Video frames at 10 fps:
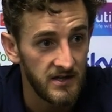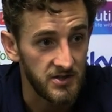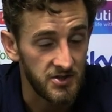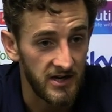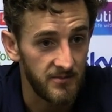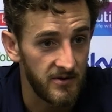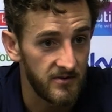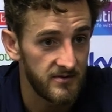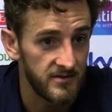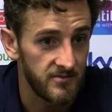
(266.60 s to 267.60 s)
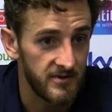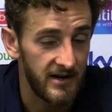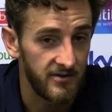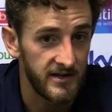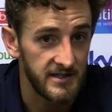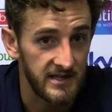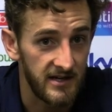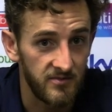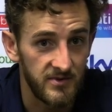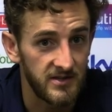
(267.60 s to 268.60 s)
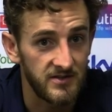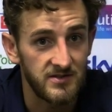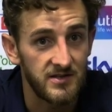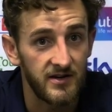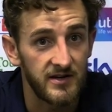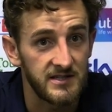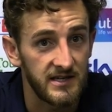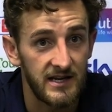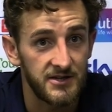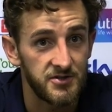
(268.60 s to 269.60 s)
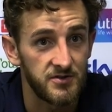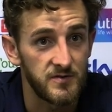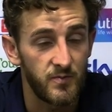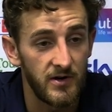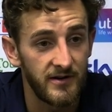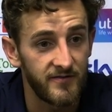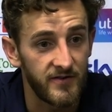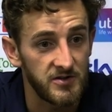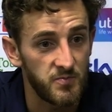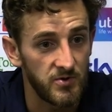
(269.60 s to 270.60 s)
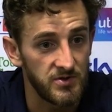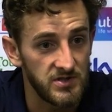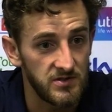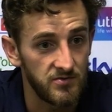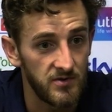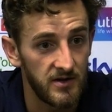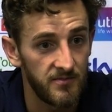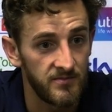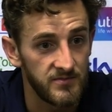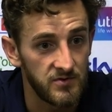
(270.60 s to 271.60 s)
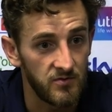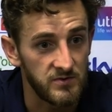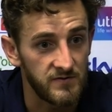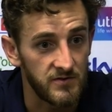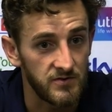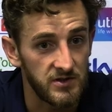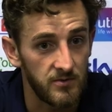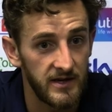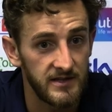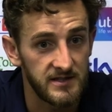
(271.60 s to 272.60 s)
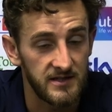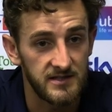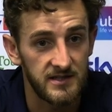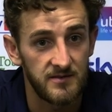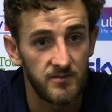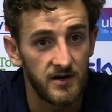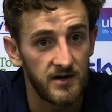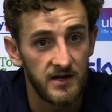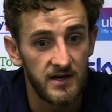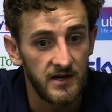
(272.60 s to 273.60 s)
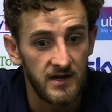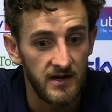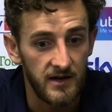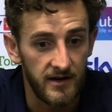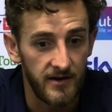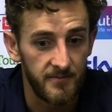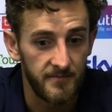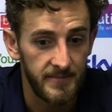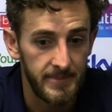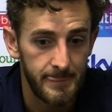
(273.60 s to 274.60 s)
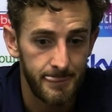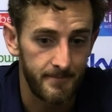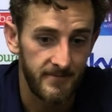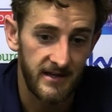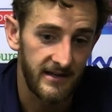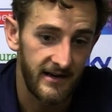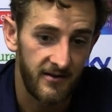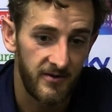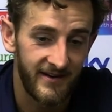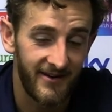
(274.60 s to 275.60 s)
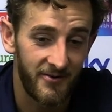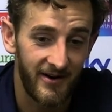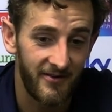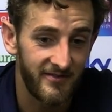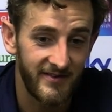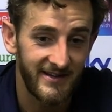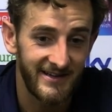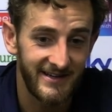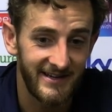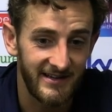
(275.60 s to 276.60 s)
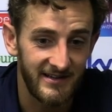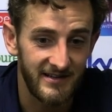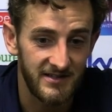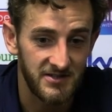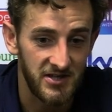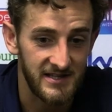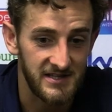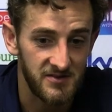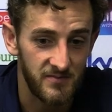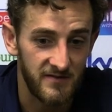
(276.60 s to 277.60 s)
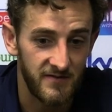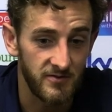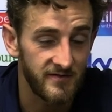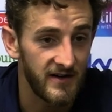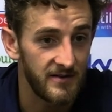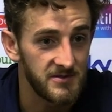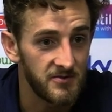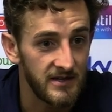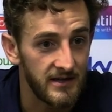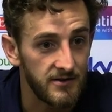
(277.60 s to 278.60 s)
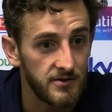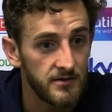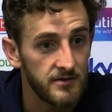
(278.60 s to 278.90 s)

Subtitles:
it's a shame that we're out of this now, because like I said, last year was brilliant for us boys to almost force our way into the team. But now we're out of it, and the chances will be few and far between now.